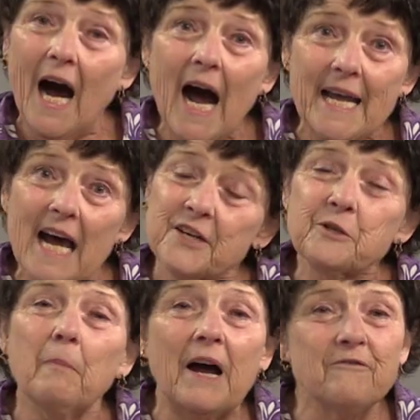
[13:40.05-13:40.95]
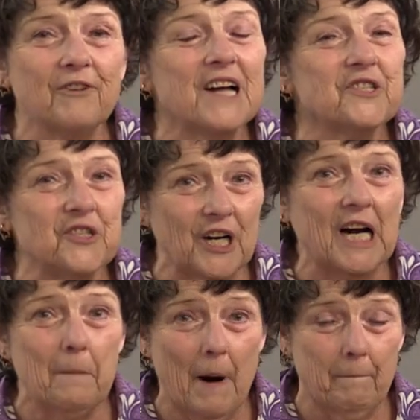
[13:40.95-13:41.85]
I ask my friends to
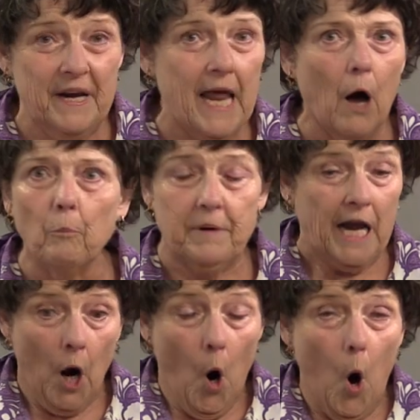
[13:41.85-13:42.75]
come up and help me